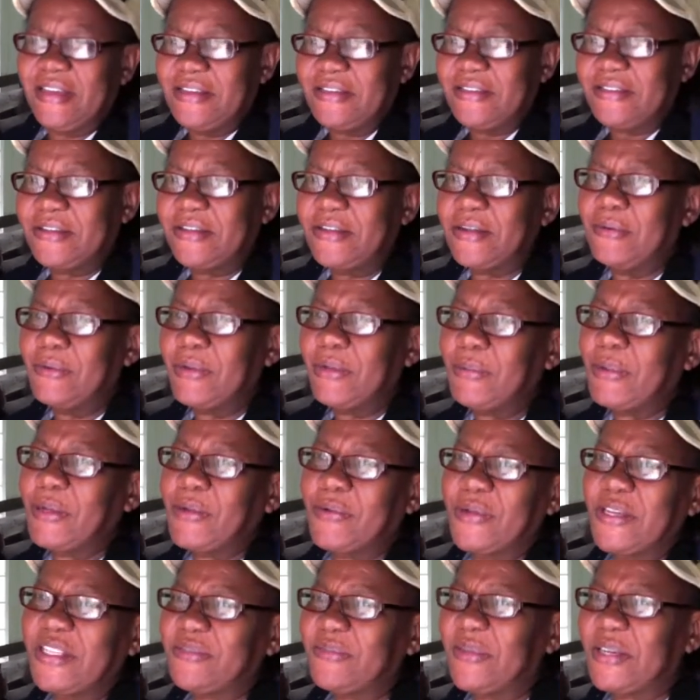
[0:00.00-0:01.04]
Sunday will be
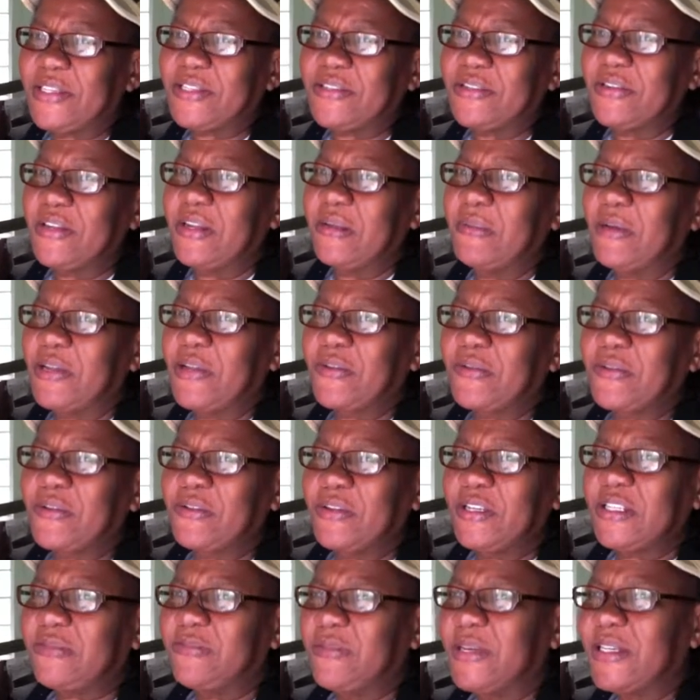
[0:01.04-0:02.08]
Christmas Sunday, but
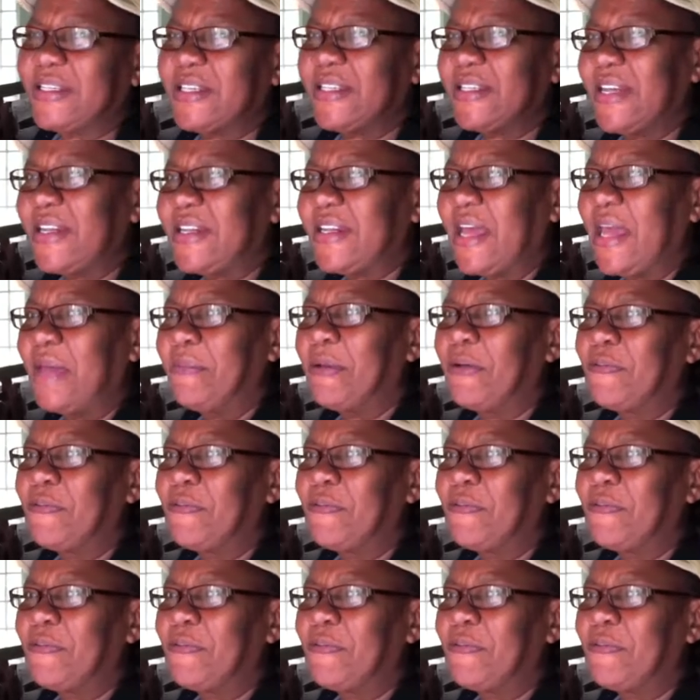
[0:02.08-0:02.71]
Christmas is a time